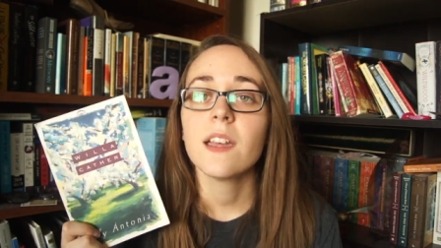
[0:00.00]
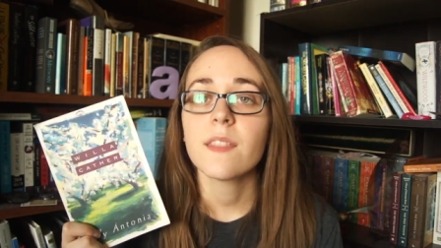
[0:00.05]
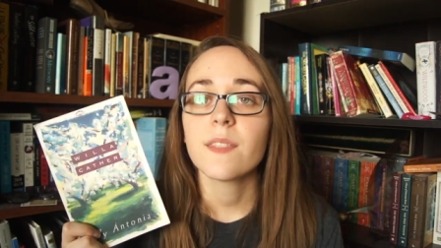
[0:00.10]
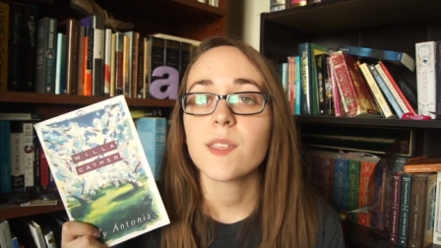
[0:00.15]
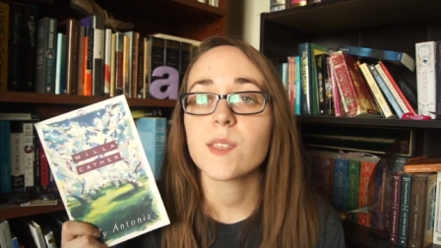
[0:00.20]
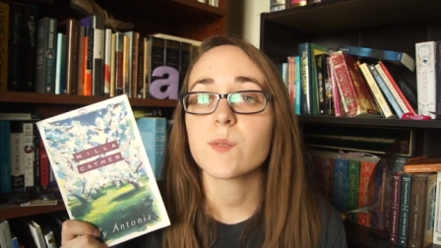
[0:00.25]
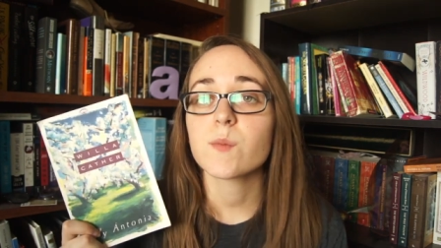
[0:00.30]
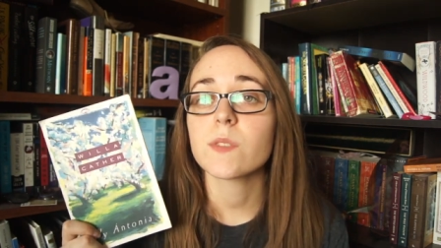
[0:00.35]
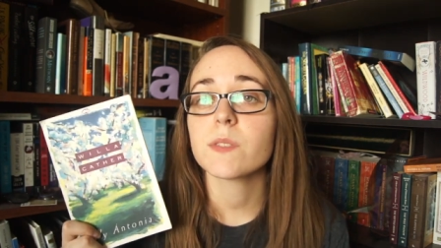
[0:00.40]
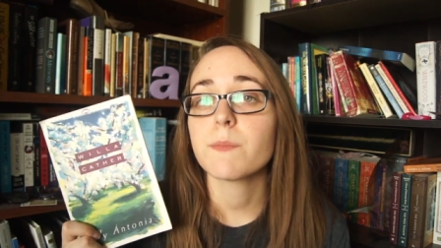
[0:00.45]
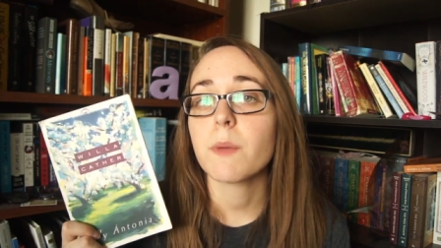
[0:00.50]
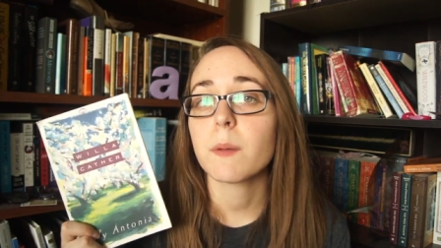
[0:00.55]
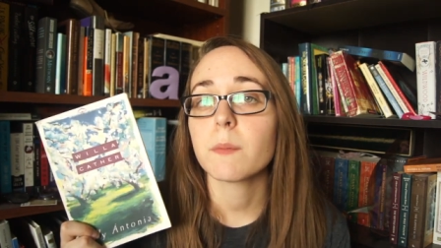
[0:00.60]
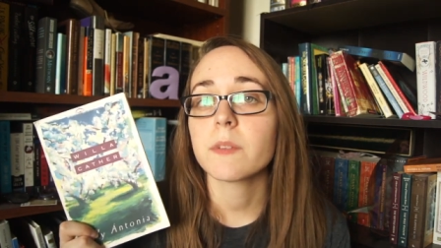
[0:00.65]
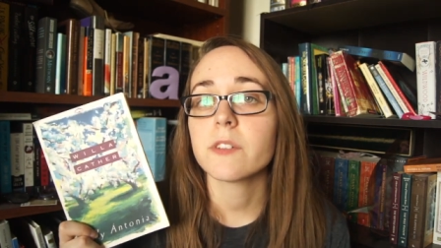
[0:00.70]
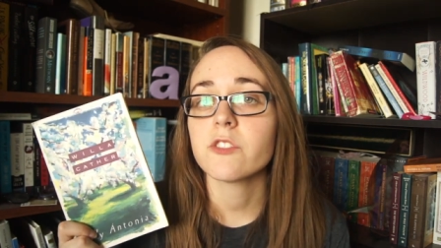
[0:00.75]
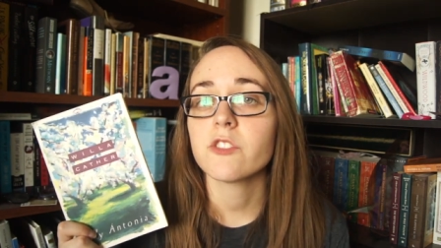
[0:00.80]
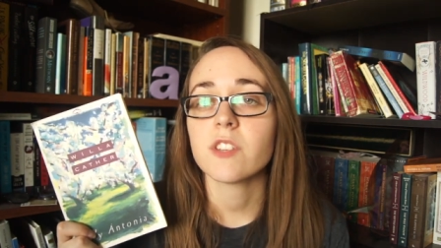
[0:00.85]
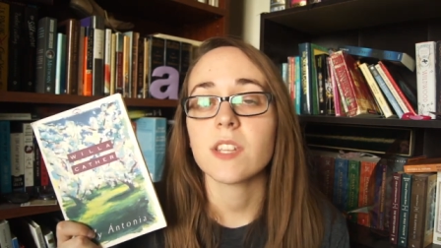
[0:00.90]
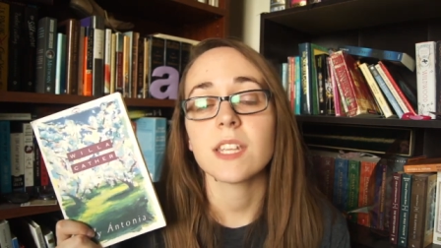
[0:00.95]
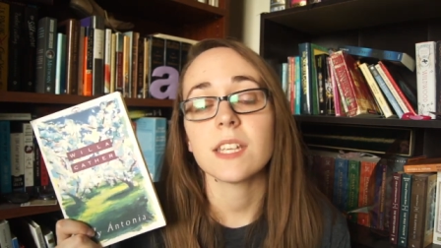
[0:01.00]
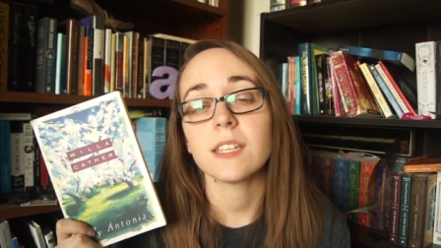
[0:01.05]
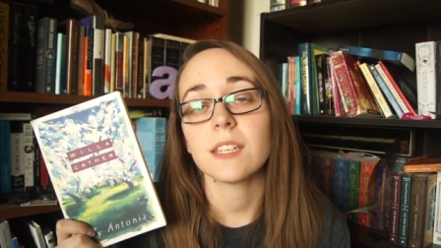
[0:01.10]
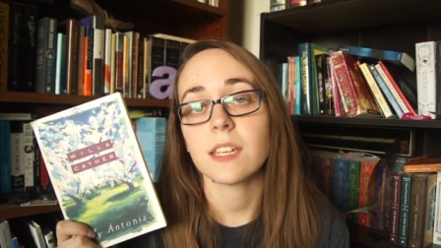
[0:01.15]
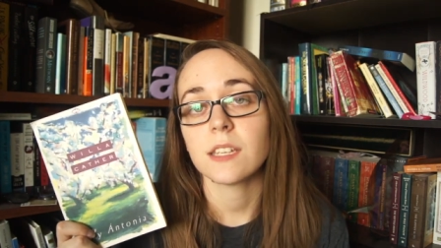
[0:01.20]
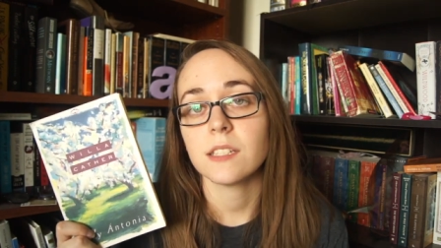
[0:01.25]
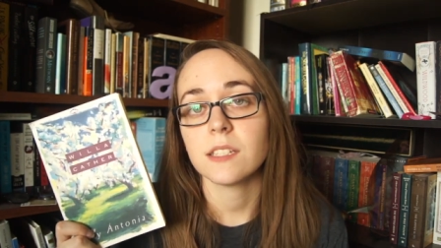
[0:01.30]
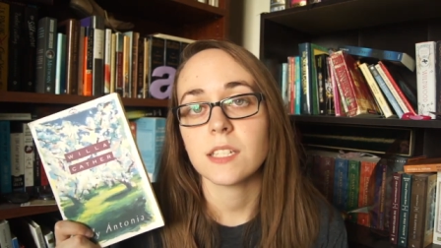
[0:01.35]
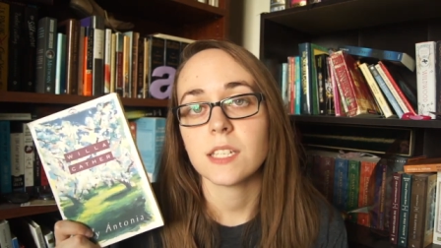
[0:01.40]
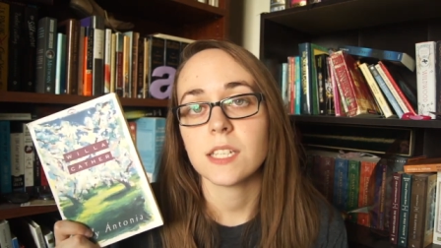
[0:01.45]
This was published in
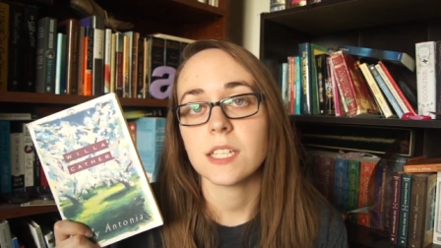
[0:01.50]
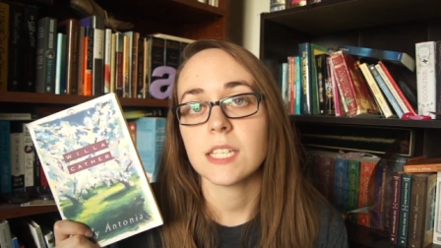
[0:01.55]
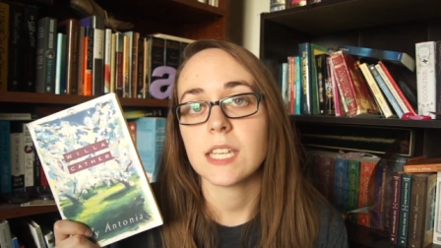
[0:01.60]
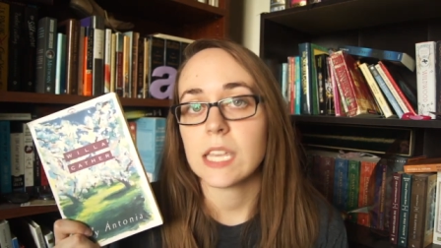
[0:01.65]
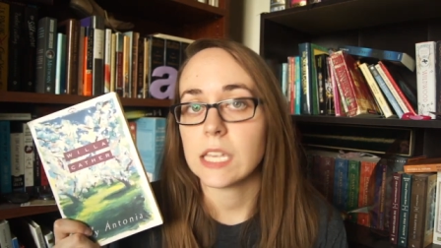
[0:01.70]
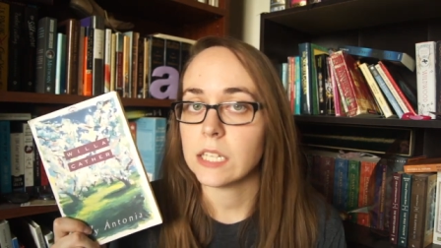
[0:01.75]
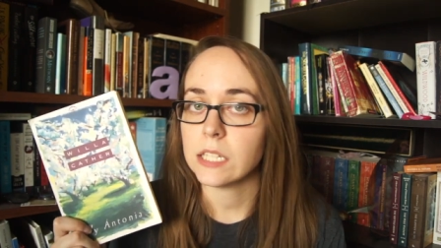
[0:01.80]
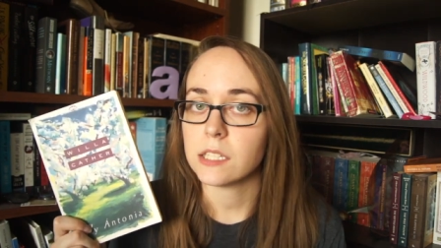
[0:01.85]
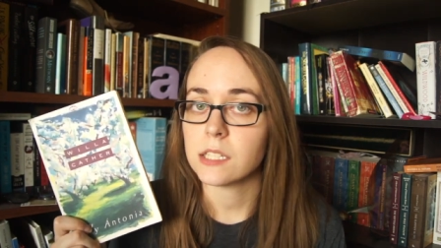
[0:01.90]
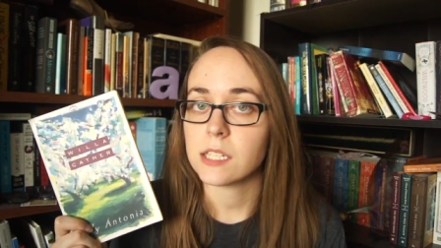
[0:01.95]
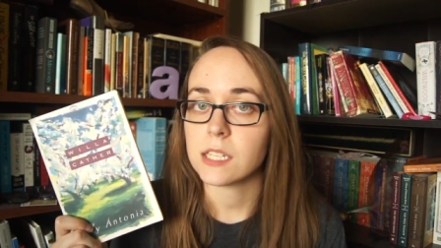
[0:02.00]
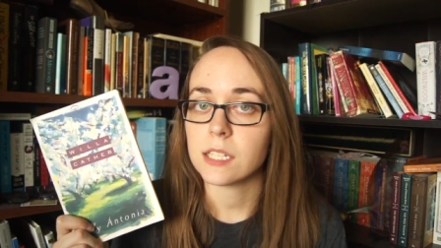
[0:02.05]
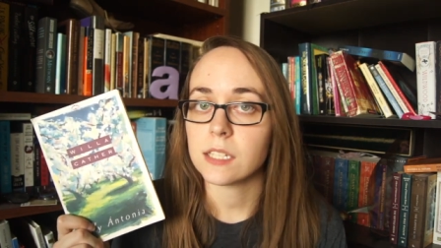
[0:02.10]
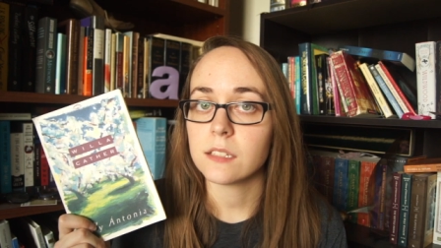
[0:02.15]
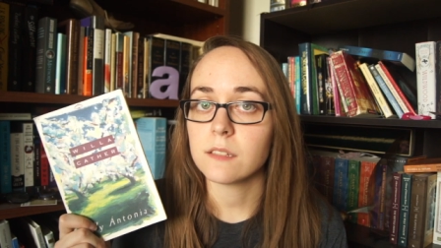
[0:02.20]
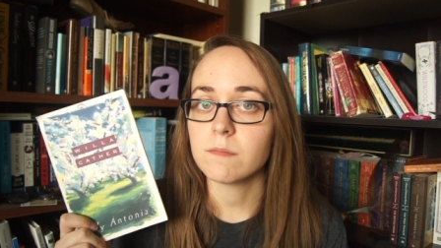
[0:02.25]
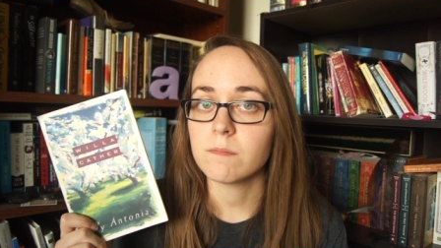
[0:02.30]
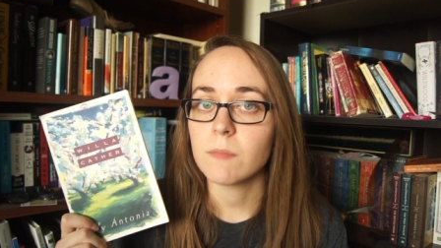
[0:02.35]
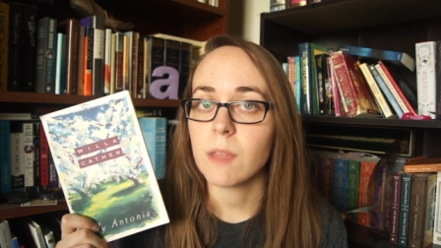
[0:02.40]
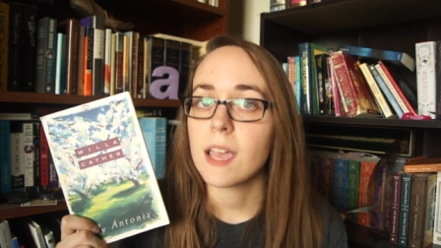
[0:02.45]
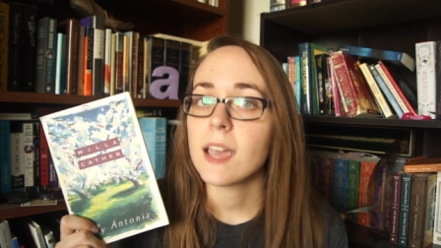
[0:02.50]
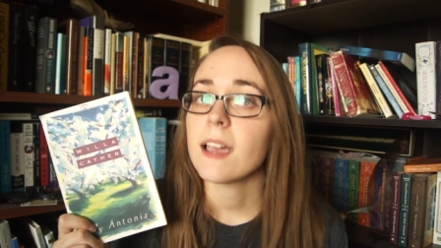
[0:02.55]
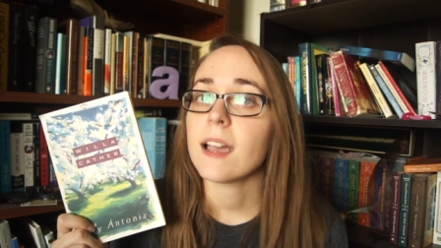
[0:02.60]
1918.